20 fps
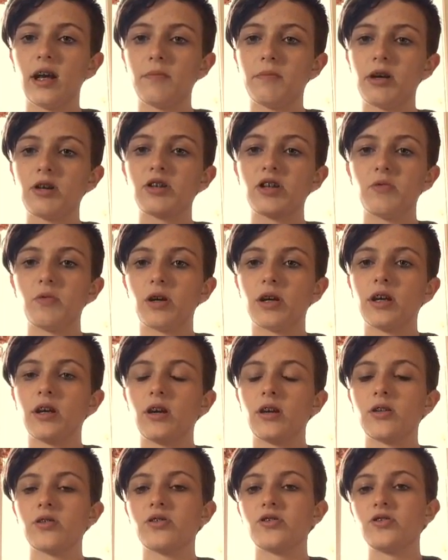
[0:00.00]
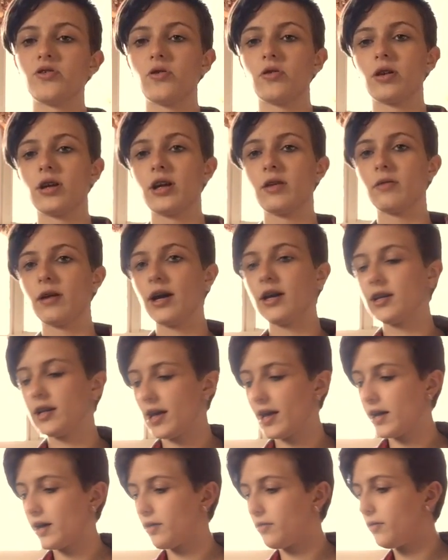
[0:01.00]
I'm actually working on a story right
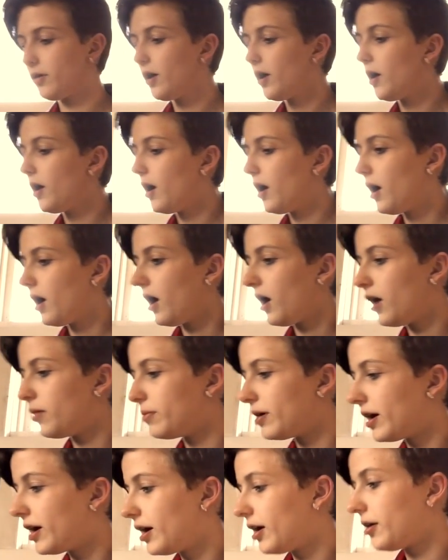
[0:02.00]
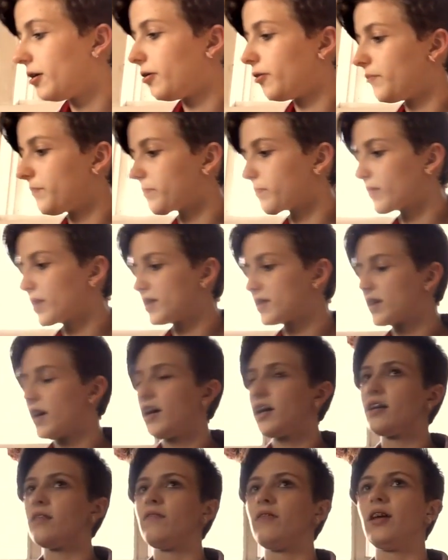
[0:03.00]
now about
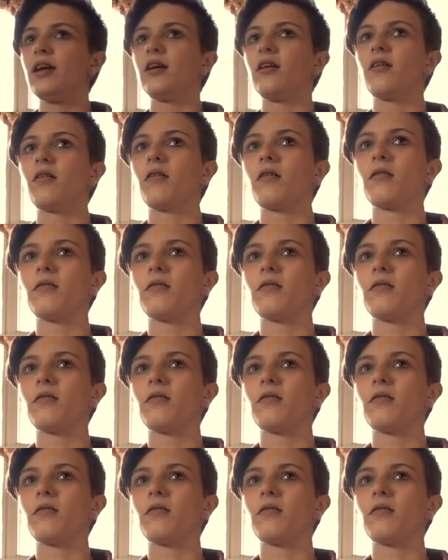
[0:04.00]
kind of like